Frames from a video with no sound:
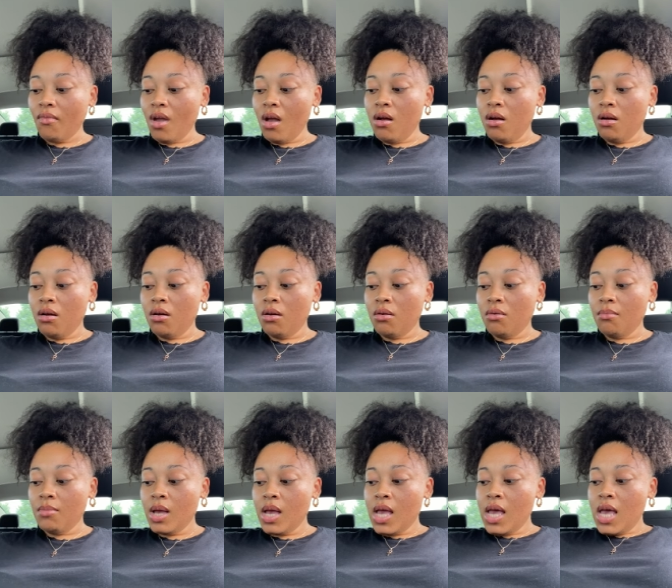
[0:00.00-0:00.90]

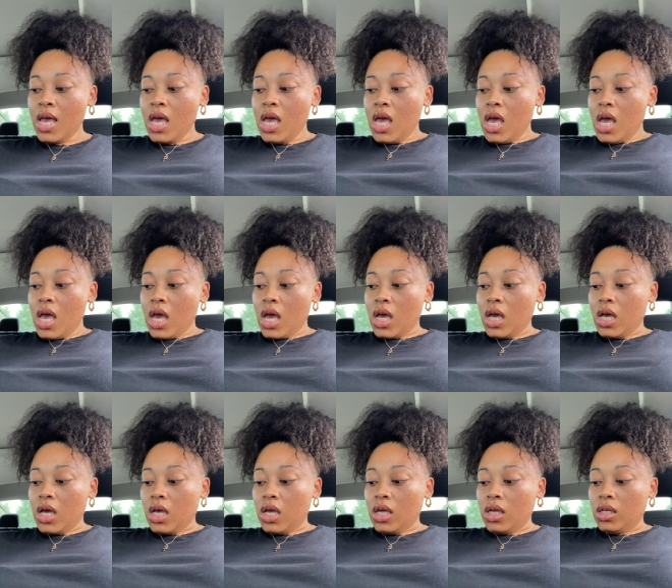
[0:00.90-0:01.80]
Um,
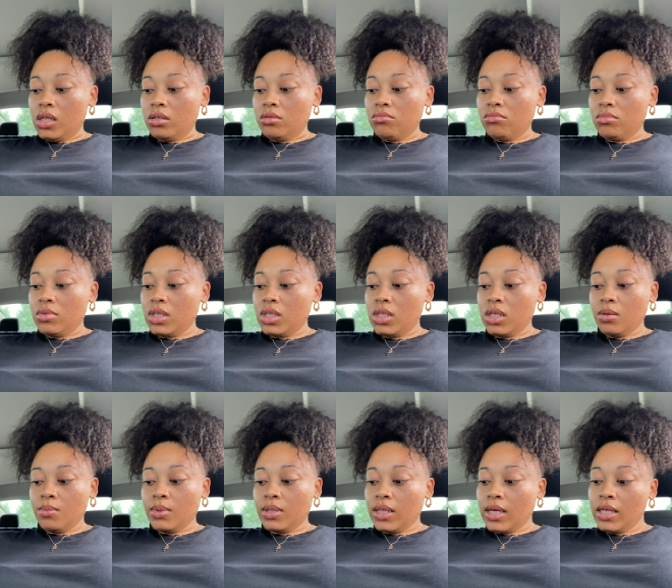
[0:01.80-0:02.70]
and
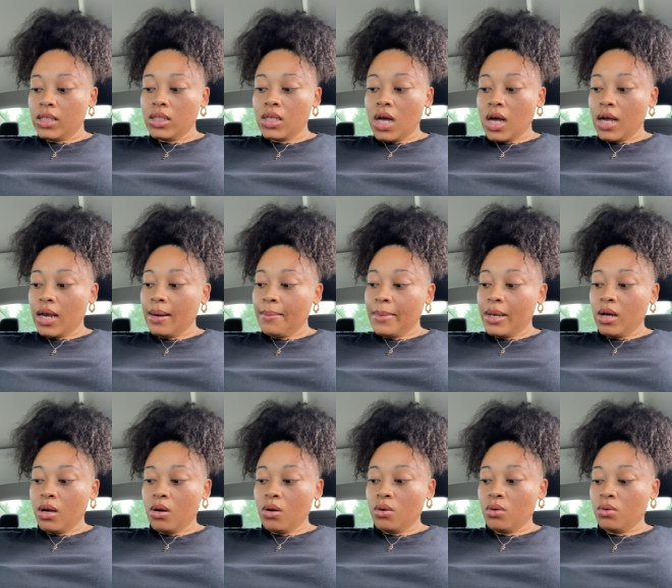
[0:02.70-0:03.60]
see what they talking
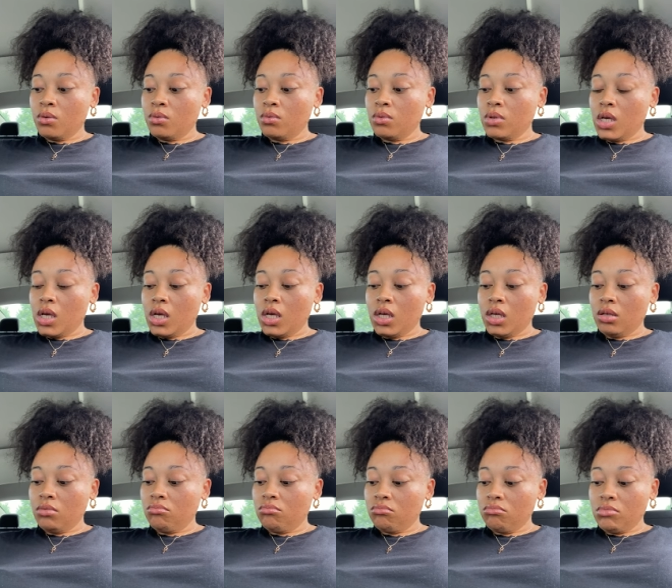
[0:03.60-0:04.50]
about
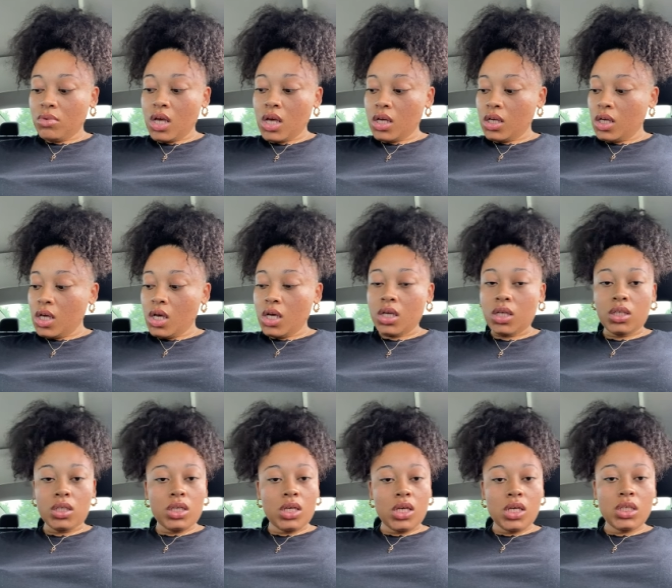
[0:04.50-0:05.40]
and yeah
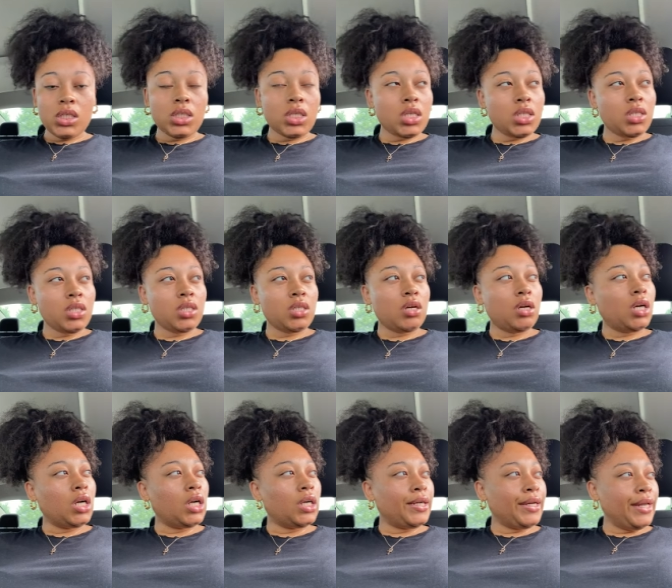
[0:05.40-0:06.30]
your ancestors
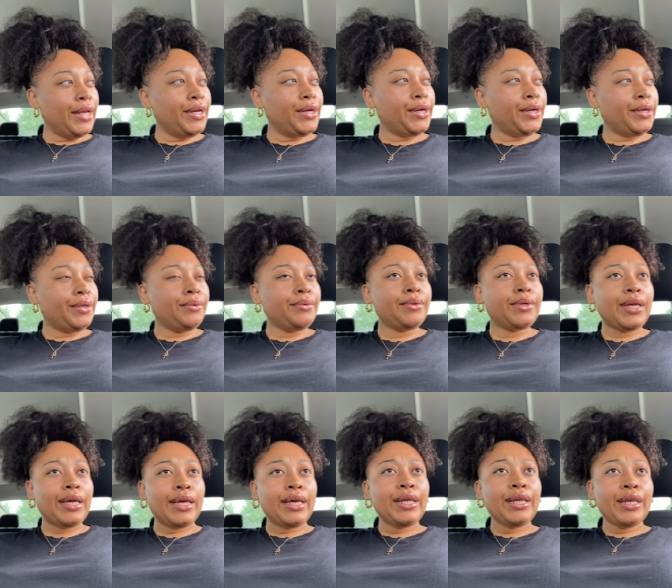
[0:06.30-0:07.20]
are near
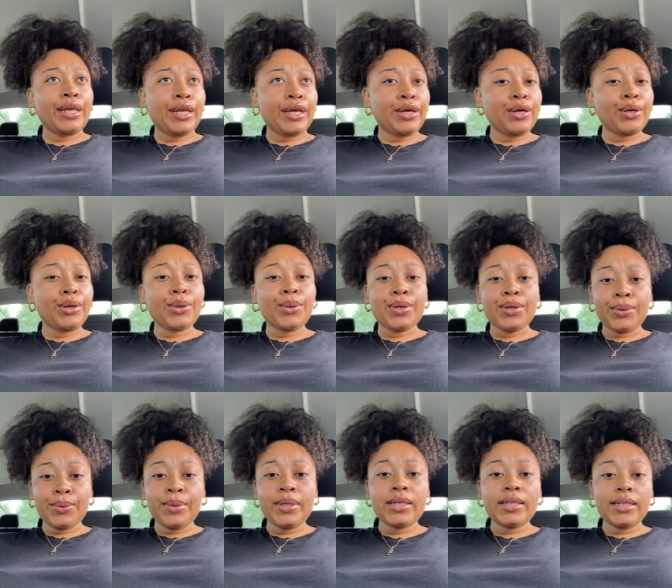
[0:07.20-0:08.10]
getting near or
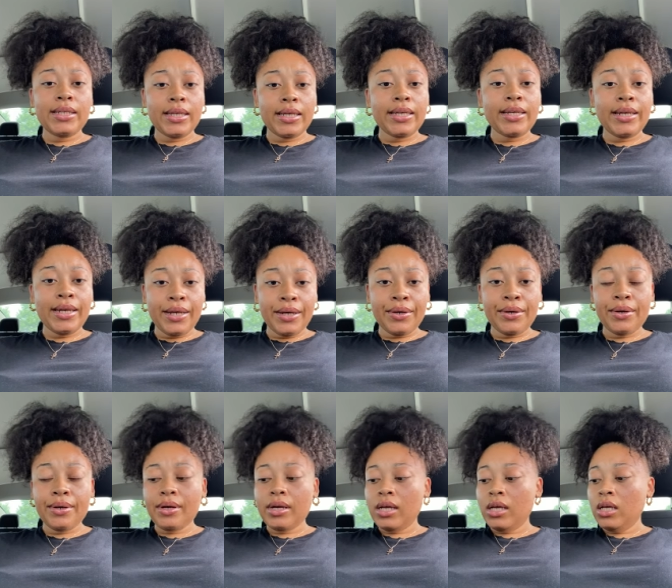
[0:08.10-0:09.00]
you need to get
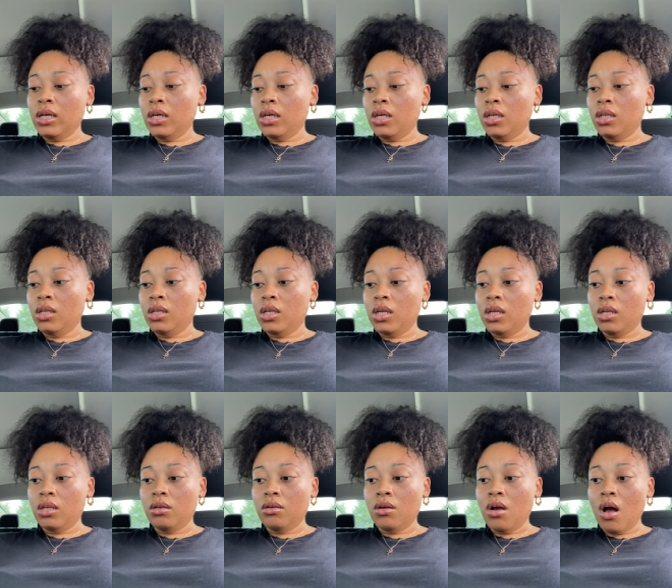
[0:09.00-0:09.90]
near and
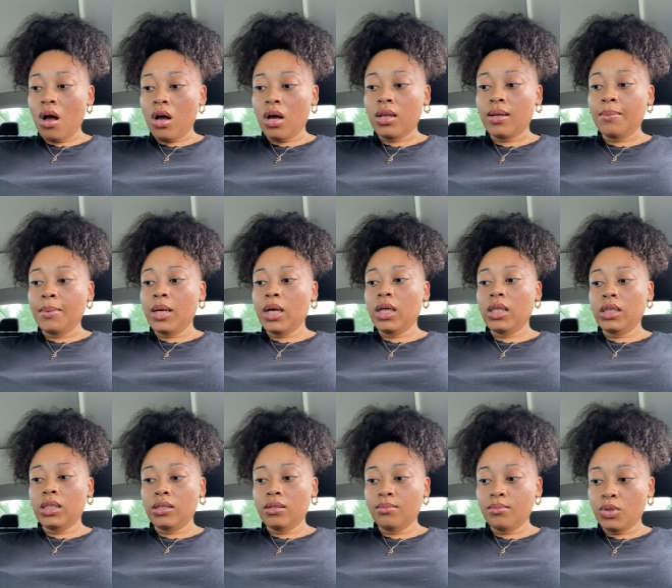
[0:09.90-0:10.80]
and call
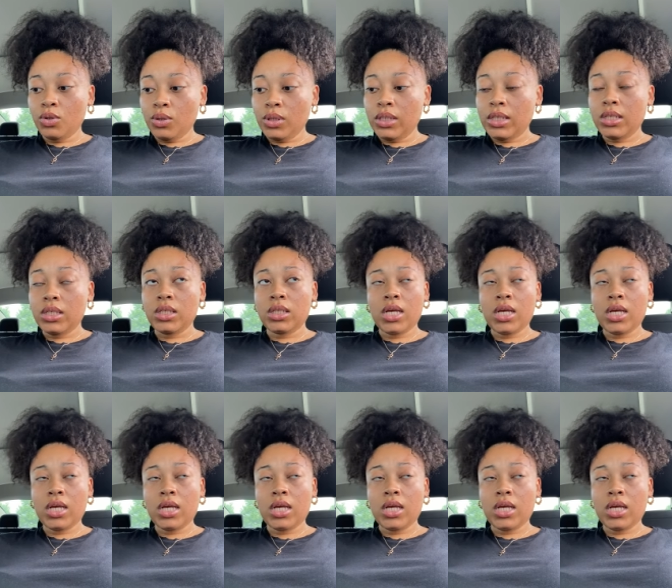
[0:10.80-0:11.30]
upon them during this